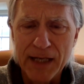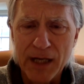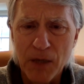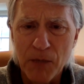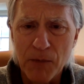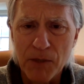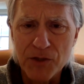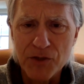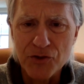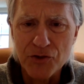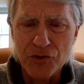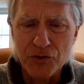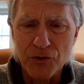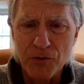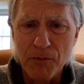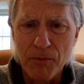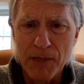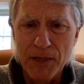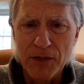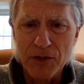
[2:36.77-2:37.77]
how much
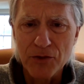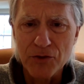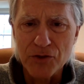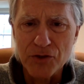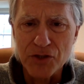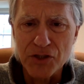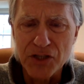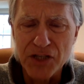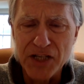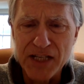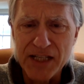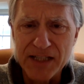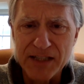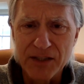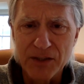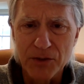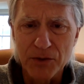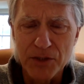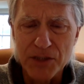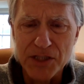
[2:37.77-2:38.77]
tremendous
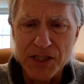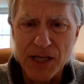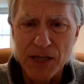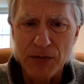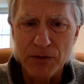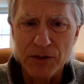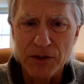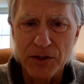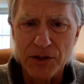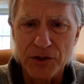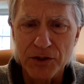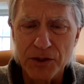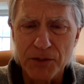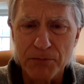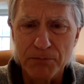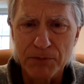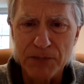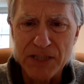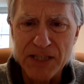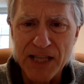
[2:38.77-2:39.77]
need there is out there, the
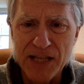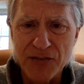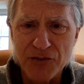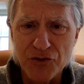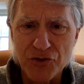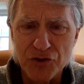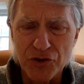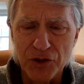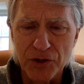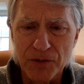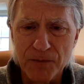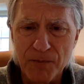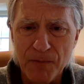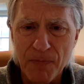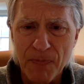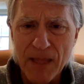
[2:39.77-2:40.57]
potential,